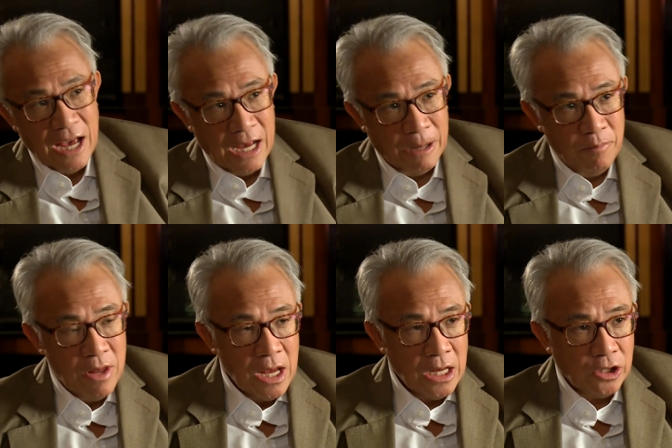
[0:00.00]

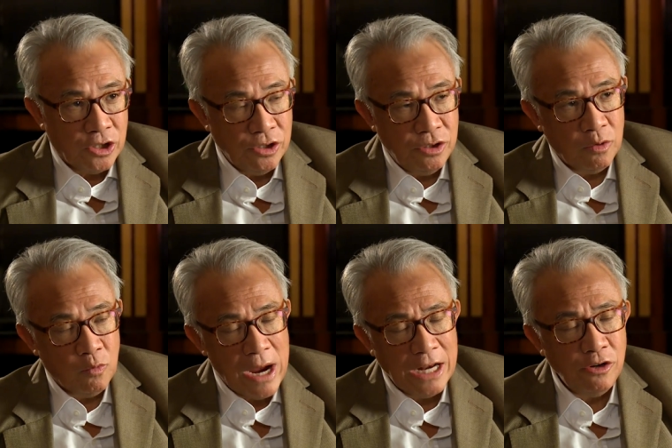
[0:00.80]

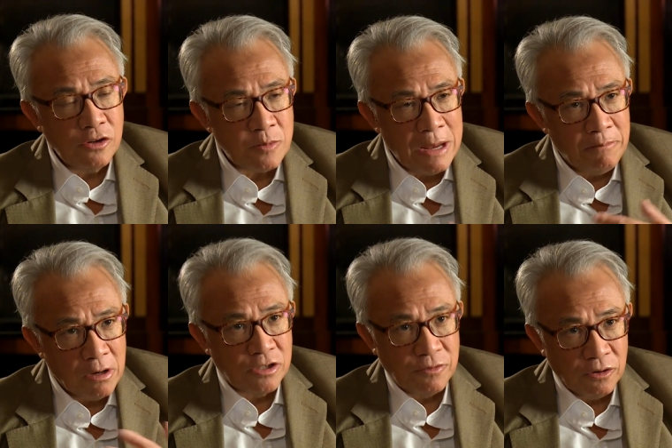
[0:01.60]
Where do you spend
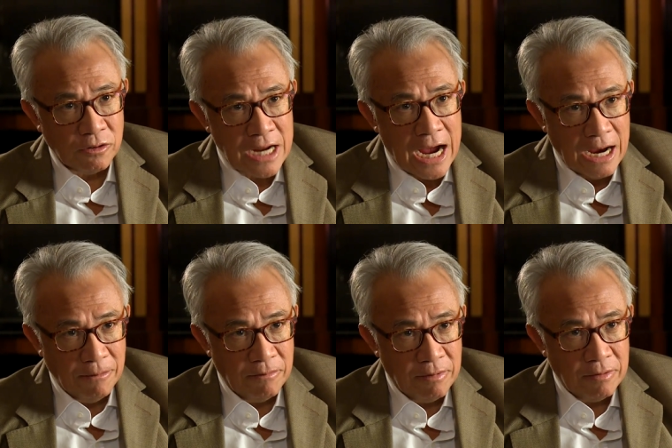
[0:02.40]
most of your time?